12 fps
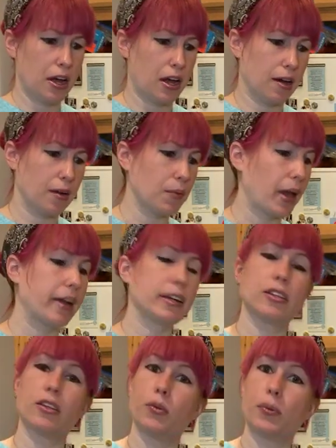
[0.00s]
Adding
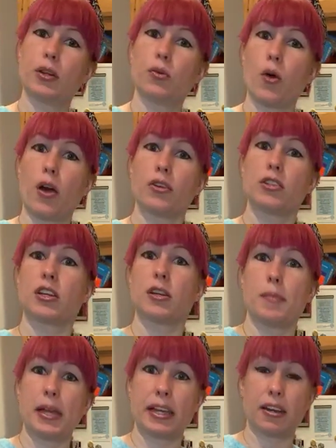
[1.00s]
a little bit of the water is going
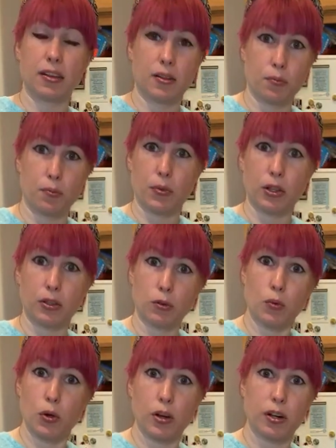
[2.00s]
to make it a little
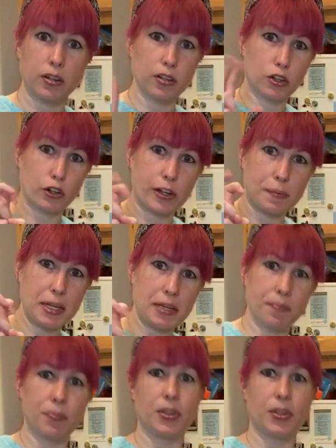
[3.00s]
more creamy.